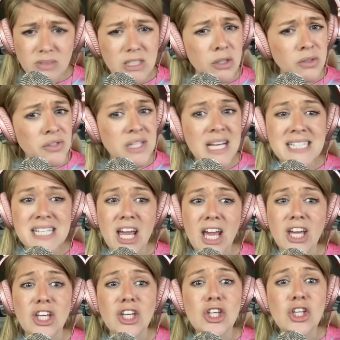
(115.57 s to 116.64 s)
So that's a
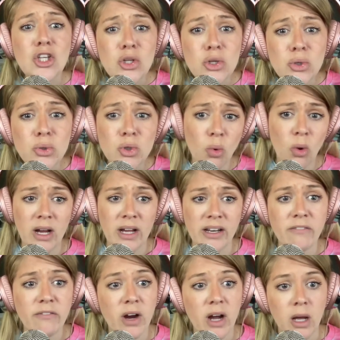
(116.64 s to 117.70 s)
huge one
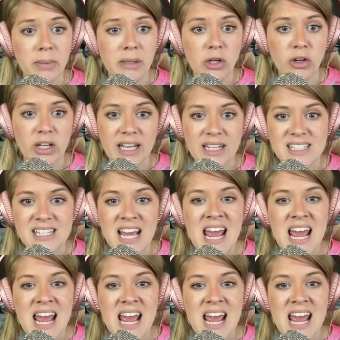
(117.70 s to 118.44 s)
for helping your kids.